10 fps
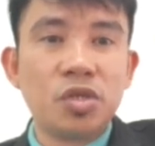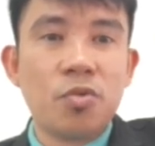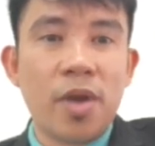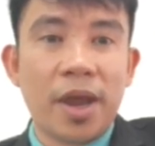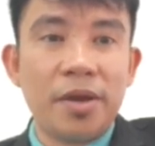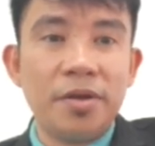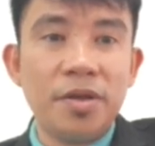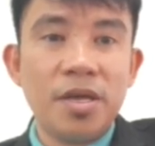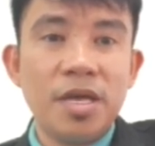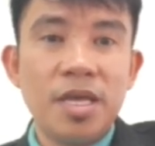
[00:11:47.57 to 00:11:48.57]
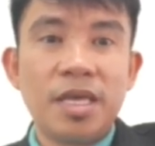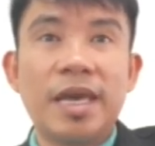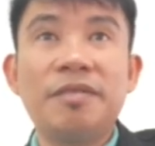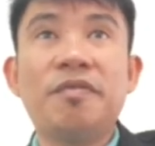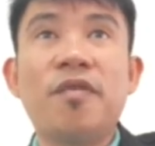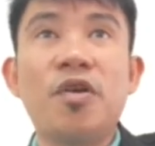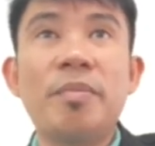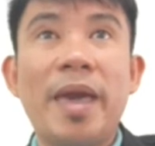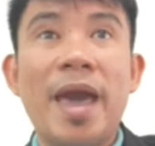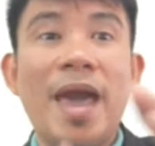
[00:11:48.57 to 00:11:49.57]
square can
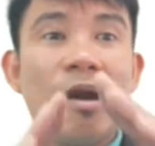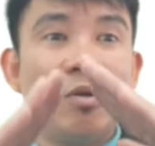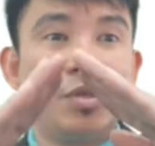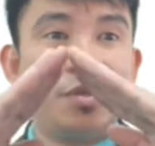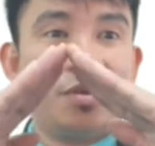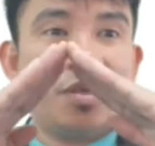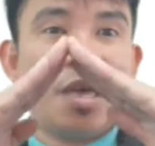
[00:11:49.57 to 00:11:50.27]
form a house.